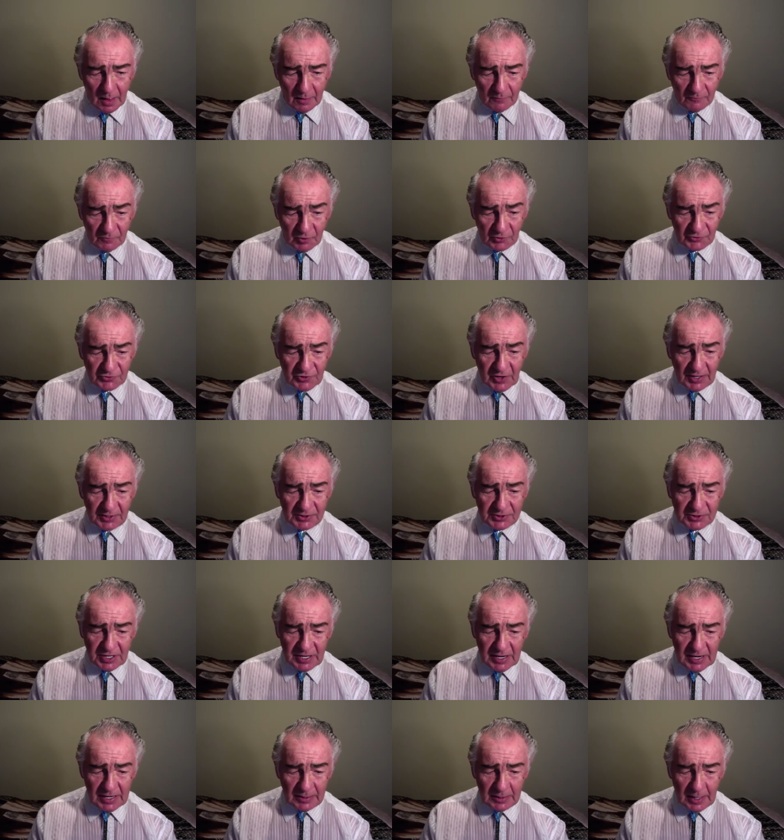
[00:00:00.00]
Verse
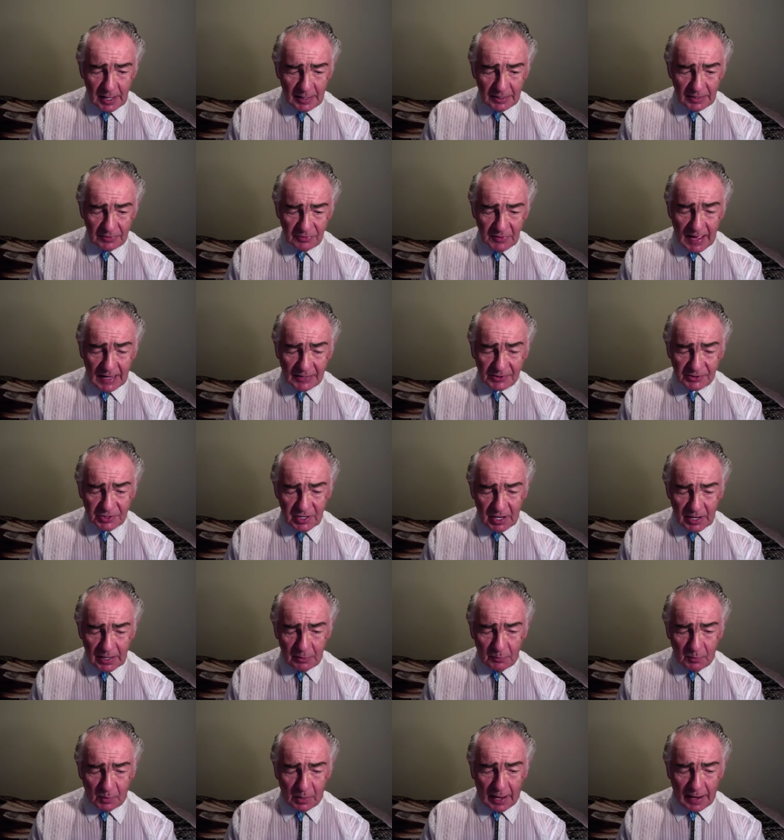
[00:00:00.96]
18 And in that
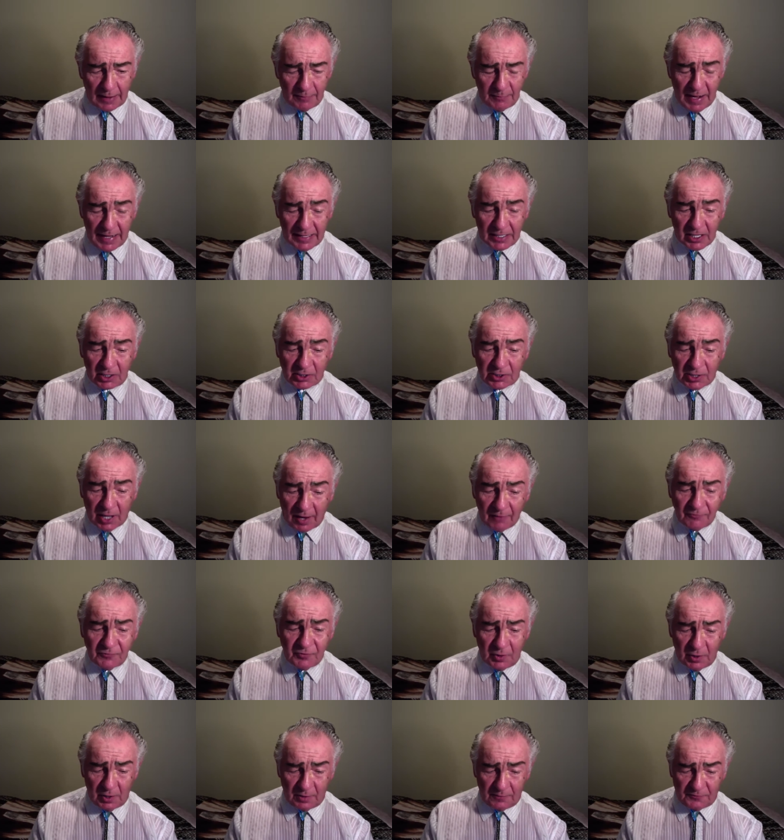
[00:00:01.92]
day will I make a
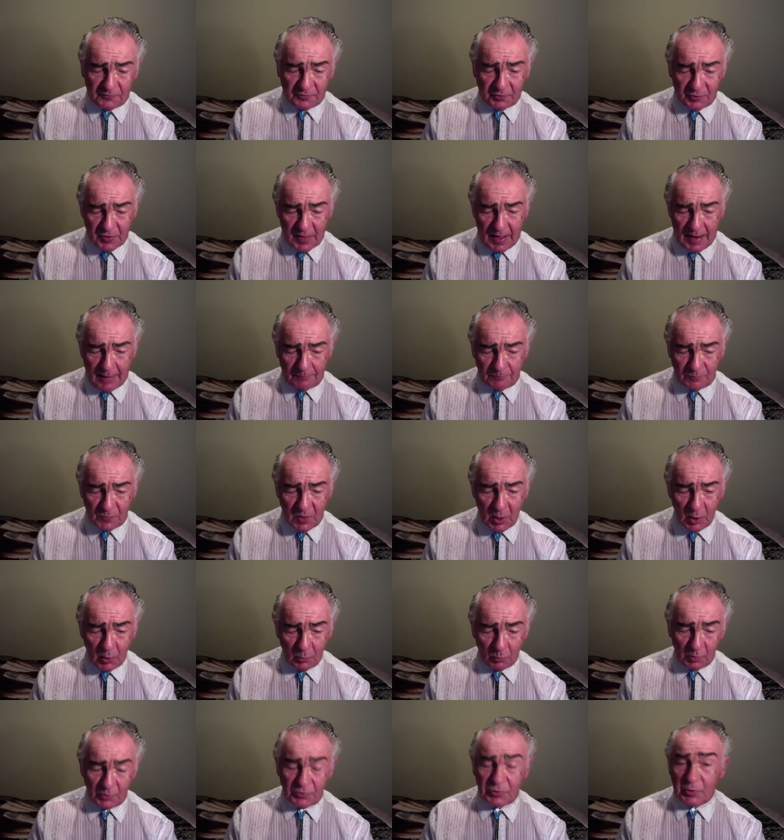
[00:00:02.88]
covenant for them
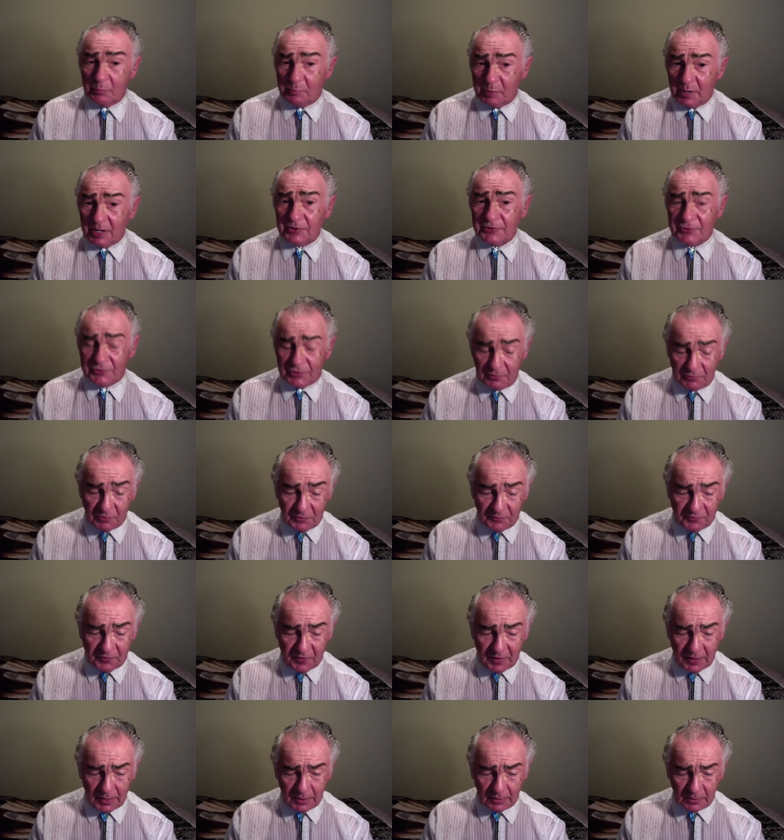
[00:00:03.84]
with the beasts of the
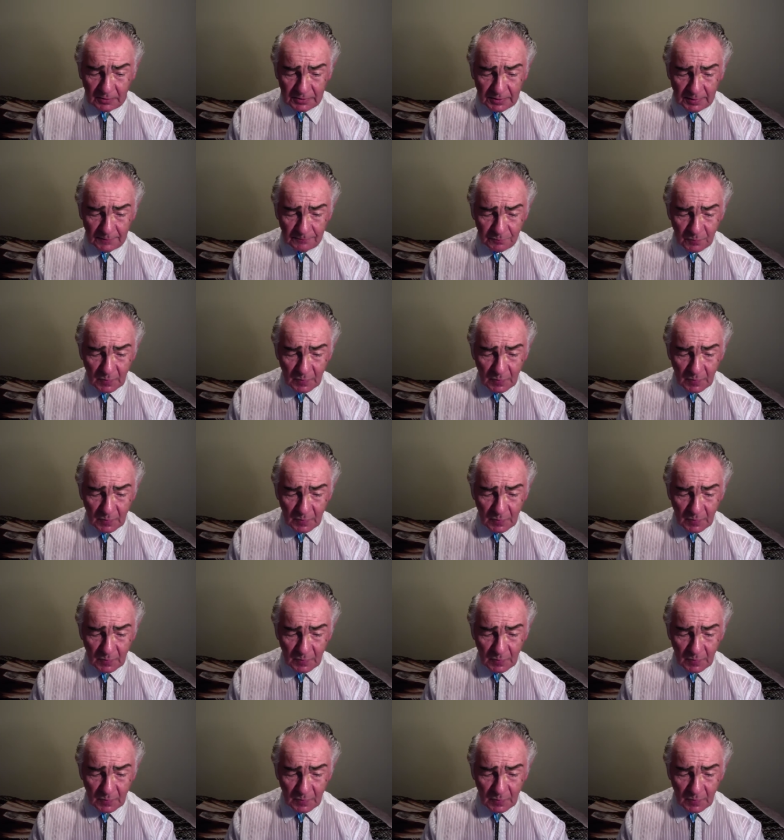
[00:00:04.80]
field